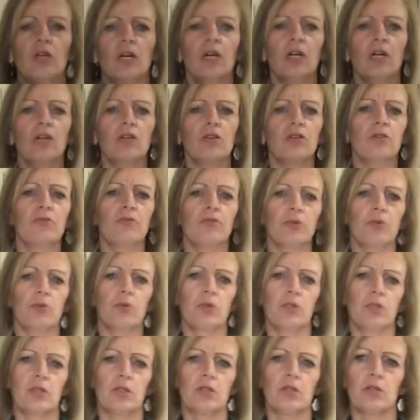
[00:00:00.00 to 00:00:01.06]
I don't know if it
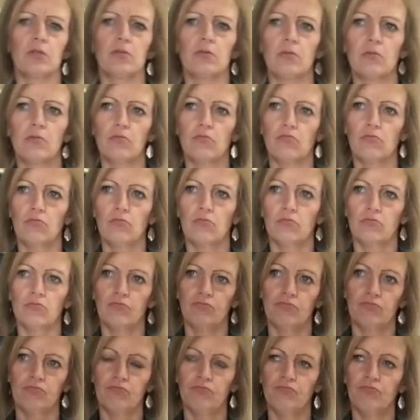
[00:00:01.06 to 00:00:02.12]
was
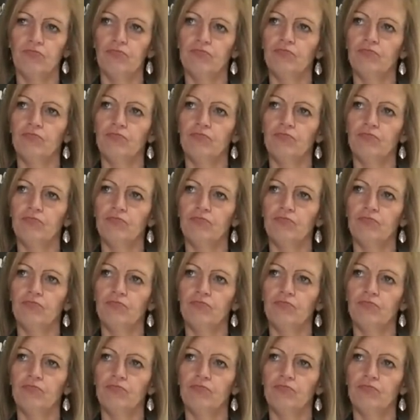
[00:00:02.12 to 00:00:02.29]
mm,